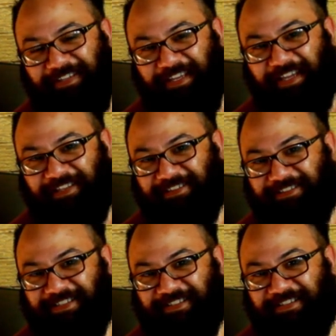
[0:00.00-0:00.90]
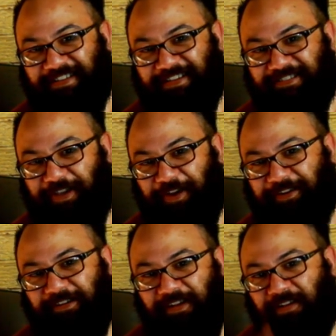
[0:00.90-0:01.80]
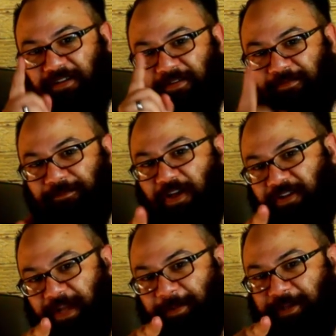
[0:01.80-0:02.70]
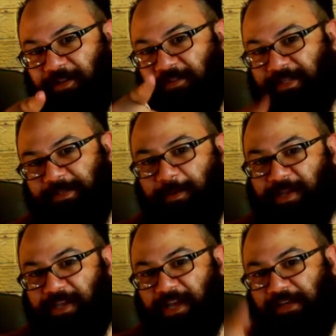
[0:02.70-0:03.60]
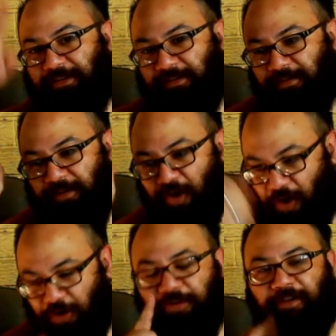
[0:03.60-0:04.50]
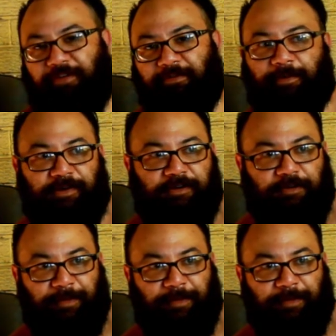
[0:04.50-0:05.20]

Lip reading: Yeah. So, vlog coming this weekend. Who knows what it'll